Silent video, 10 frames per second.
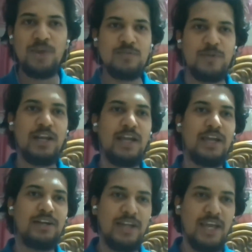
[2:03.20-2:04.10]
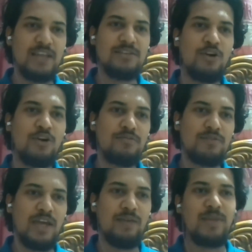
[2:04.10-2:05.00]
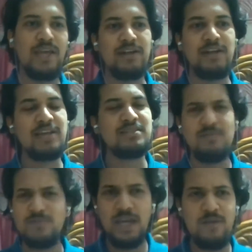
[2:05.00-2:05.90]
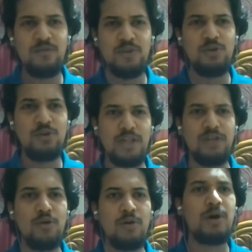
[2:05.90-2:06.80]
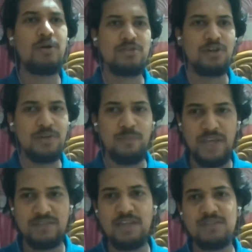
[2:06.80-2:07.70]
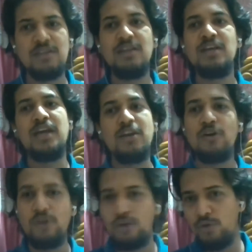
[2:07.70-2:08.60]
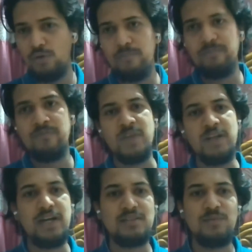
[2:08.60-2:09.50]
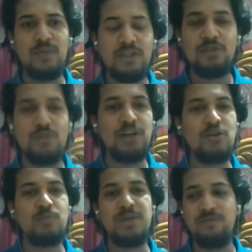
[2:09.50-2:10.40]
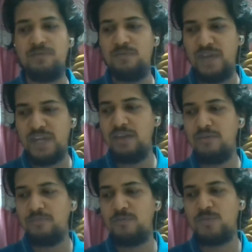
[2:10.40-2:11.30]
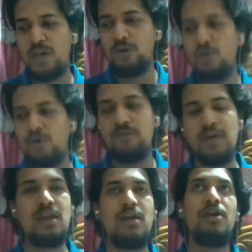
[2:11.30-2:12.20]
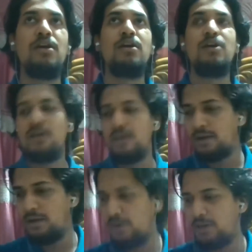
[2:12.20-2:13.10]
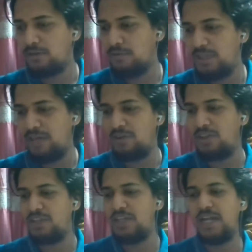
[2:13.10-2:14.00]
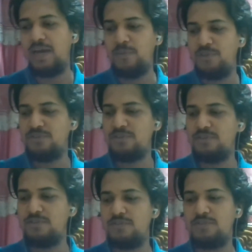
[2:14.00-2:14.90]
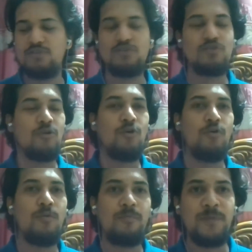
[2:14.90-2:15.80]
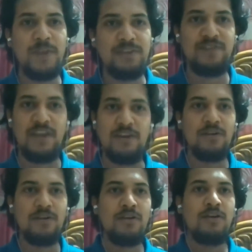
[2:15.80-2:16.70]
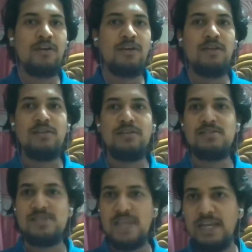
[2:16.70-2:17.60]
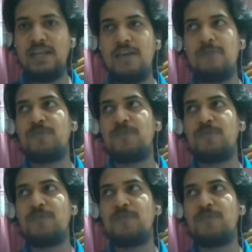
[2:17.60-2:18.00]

but like it takes a lot of time, like it takes some time for you to like go about certain basics and you're good to go. It doesn't mean that you need to be very thorough or very clear with everything that happens, so it's fine. Secondly,